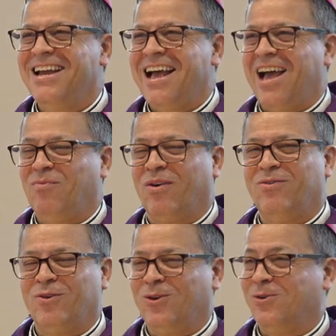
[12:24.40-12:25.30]
I pray
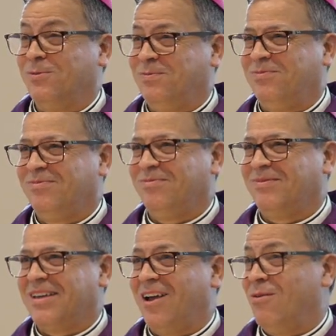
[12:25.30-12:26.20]
for you.
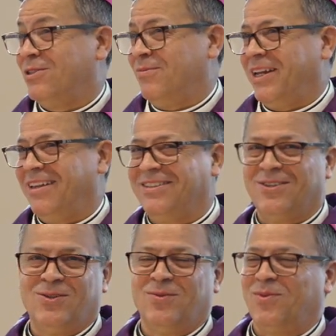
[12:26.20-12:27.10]
I hope somebody else is
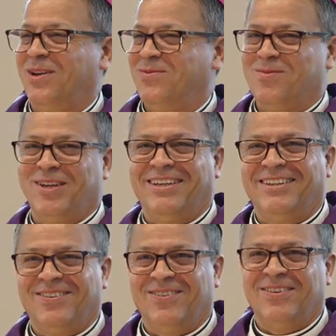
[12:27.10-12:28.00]
also praying for me.
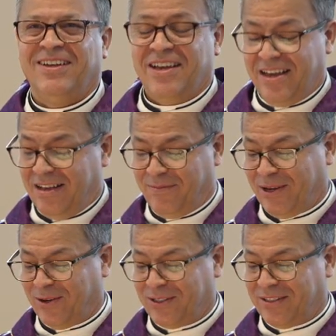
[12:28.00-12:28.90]

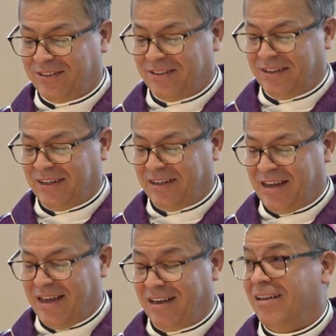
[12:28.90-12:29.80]
Because
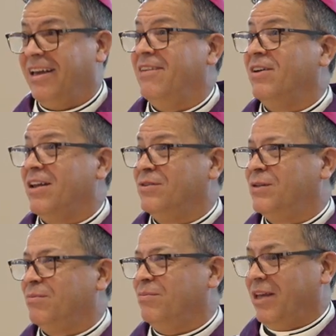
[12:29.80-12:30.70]
even if,
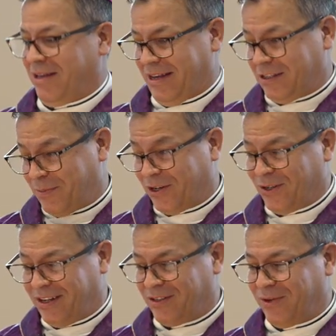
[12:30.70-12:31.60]

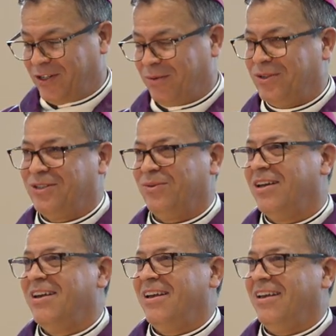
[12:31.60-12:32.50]
especially as bishops,
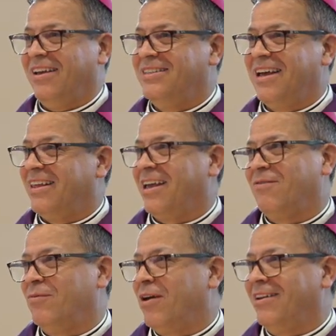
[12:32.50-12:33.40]
it's not like
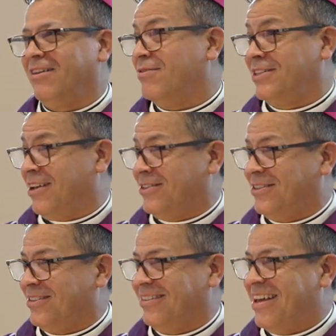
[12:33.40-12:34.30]
everybody loves us.